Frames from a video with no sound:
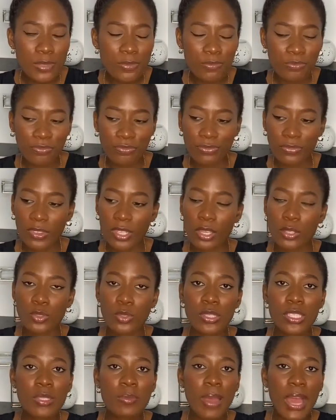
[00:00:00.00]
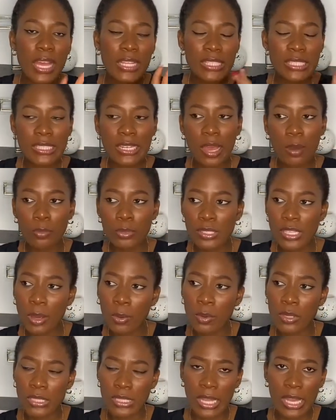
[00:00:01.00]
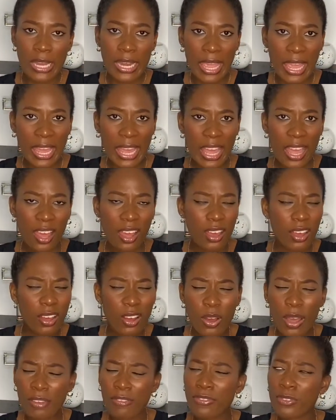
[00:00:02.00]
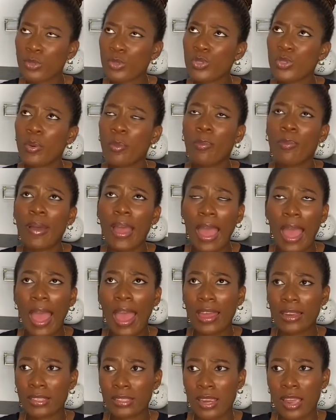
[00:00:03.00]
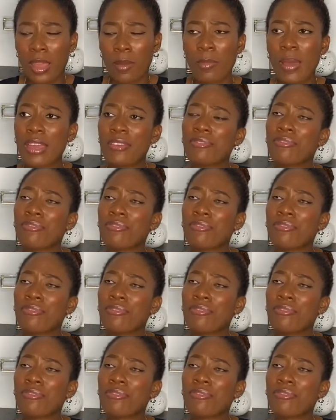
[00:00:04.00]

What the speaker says: So this my auntie in Abuja was now like, oh, I feel so bad, my